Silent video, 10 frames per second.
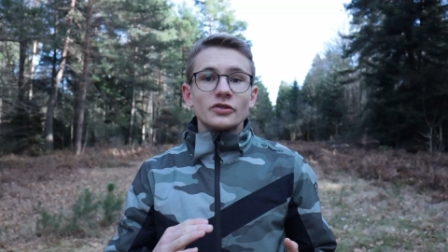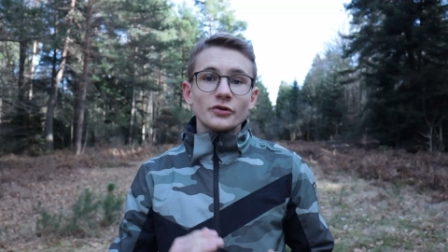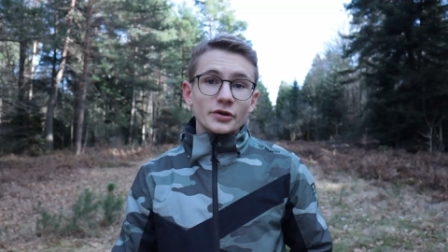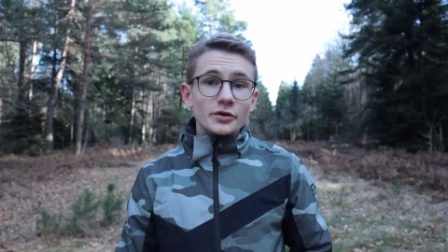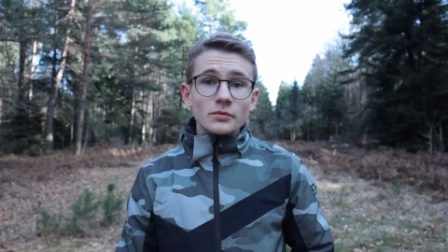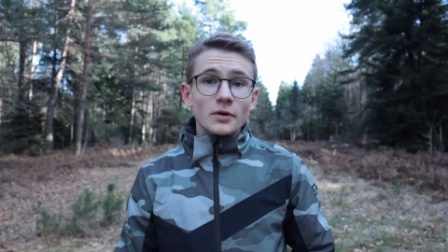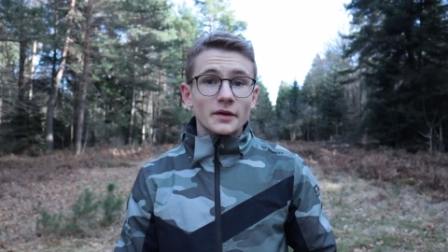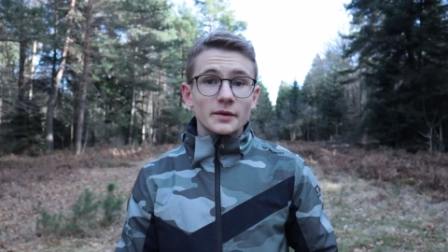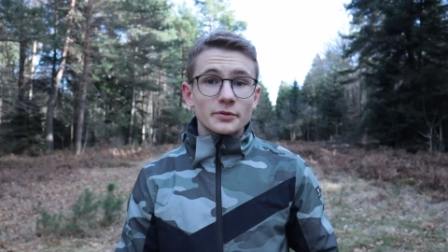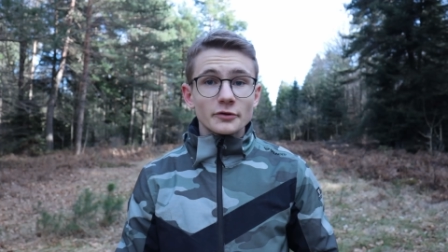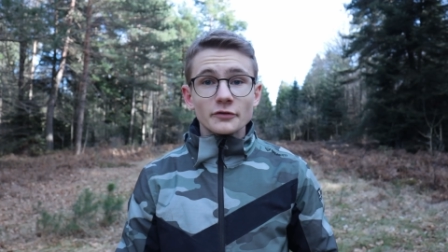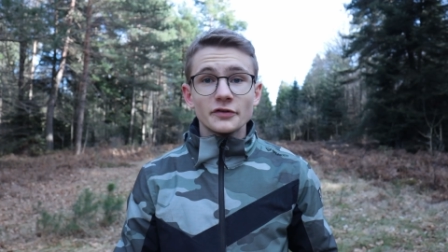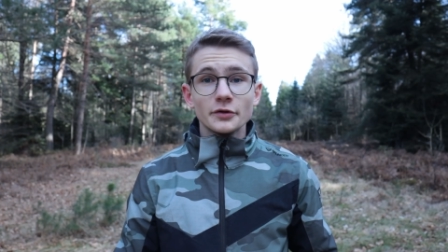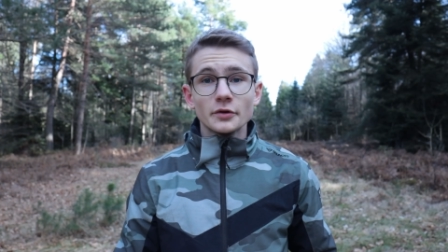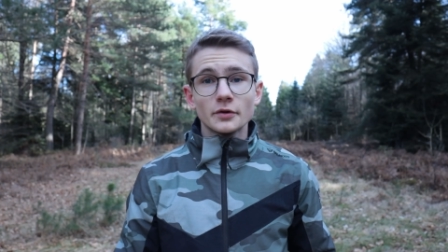Do you want to improve
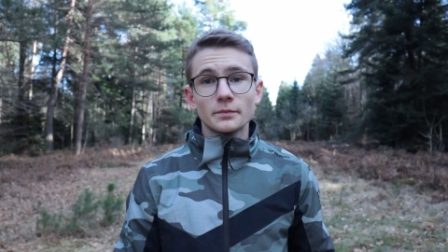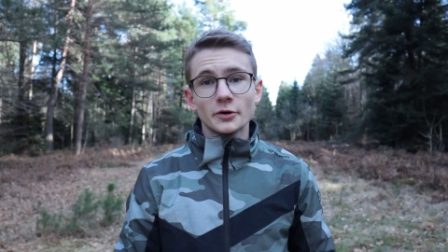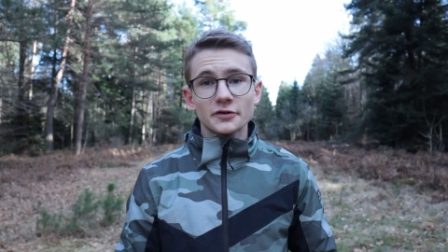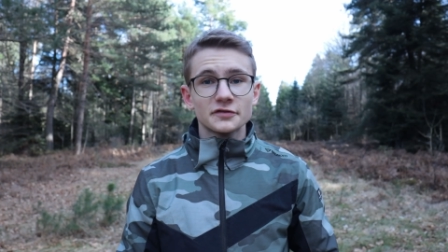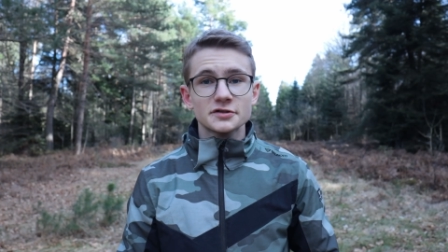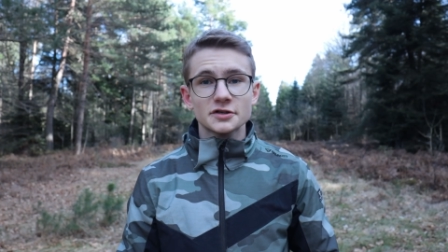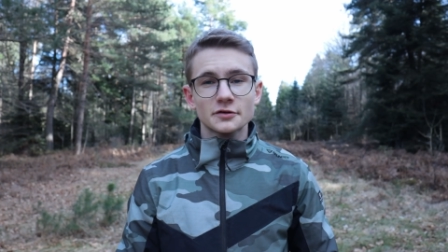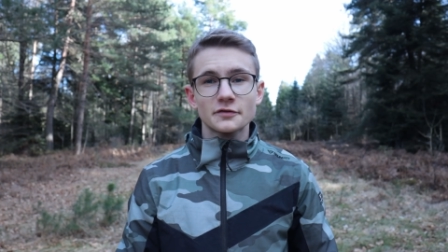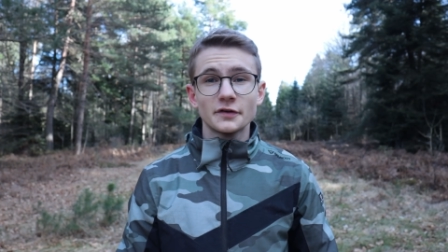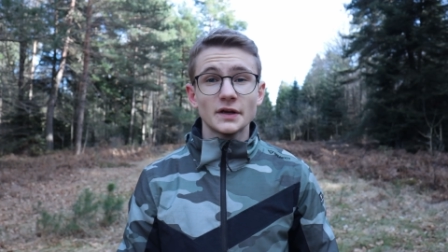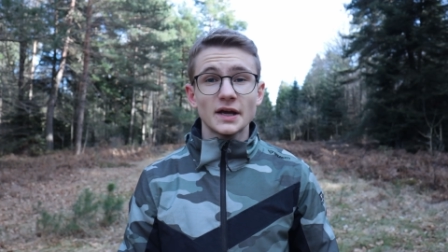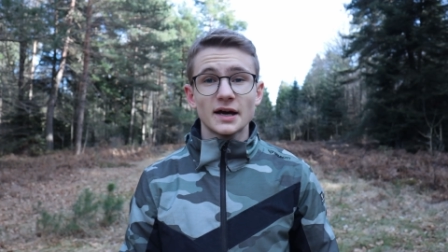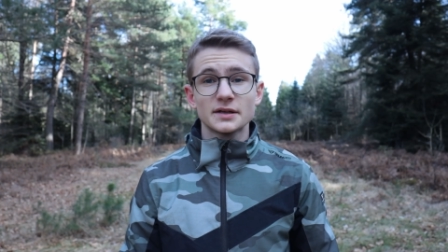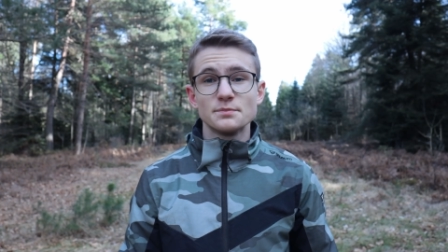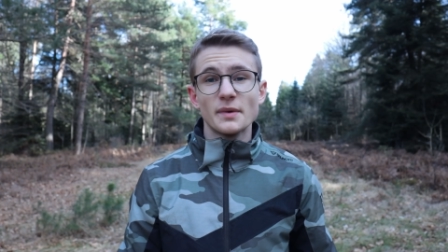your bird photography
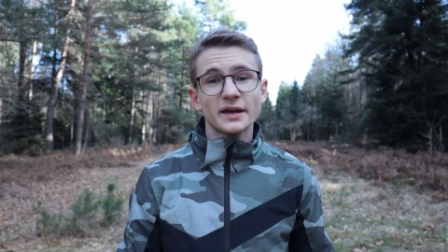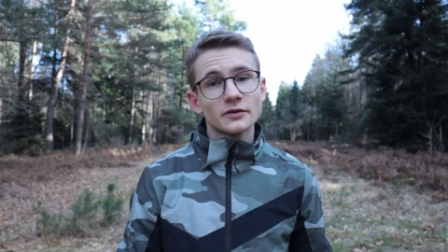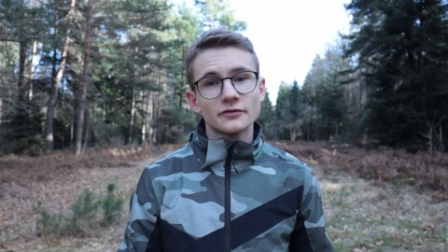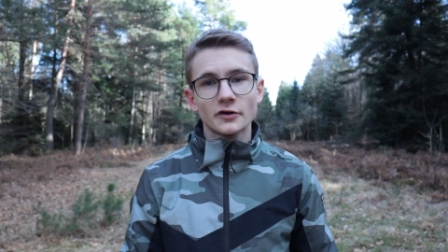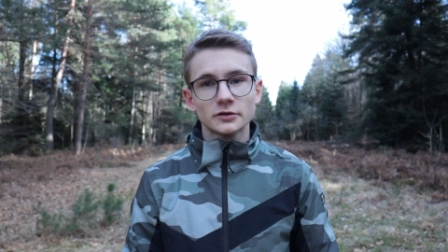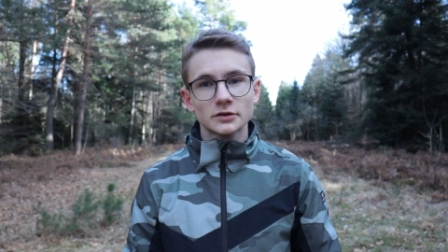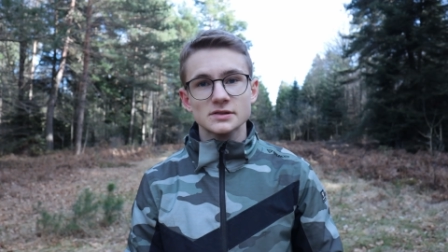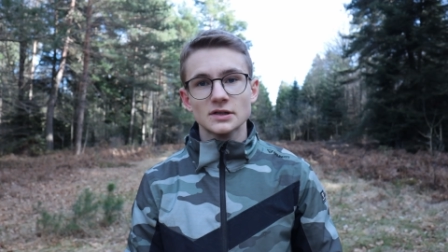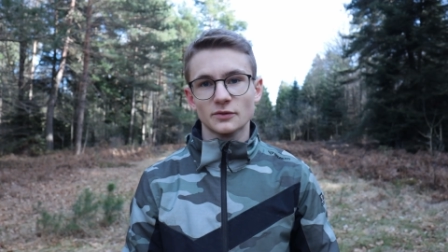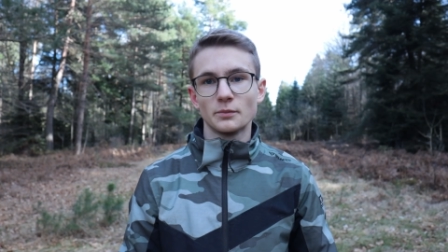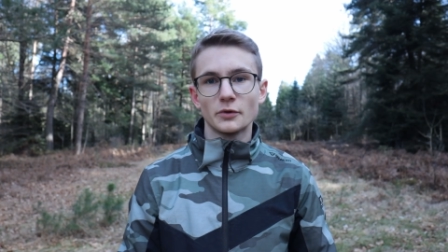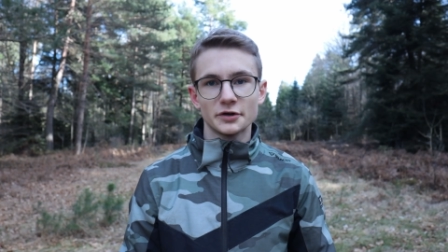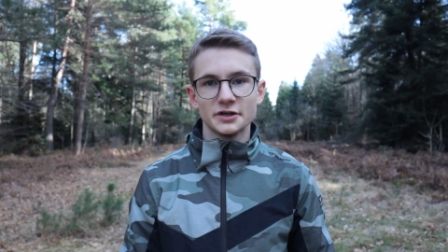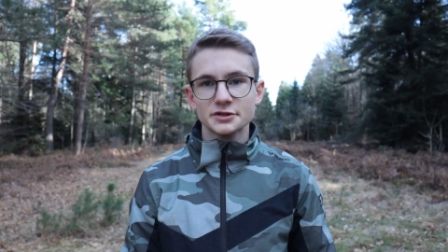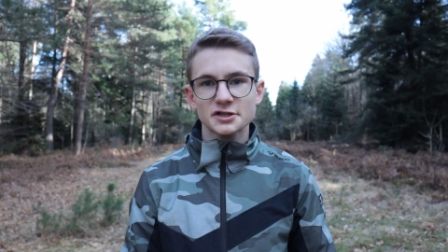and make your photos look more
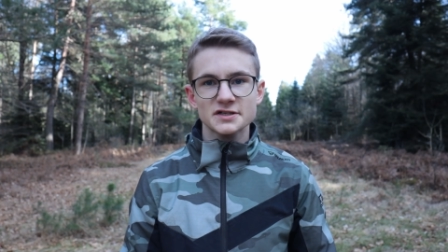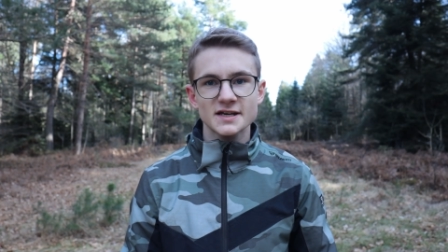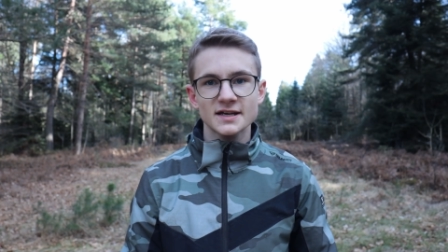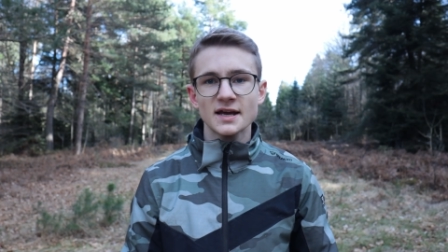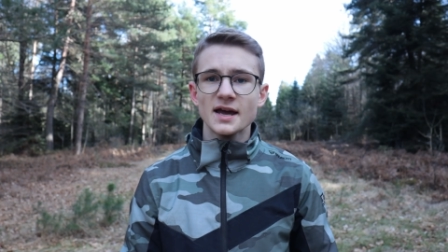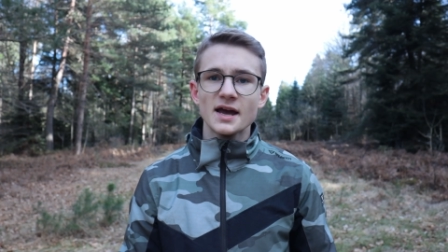interesting?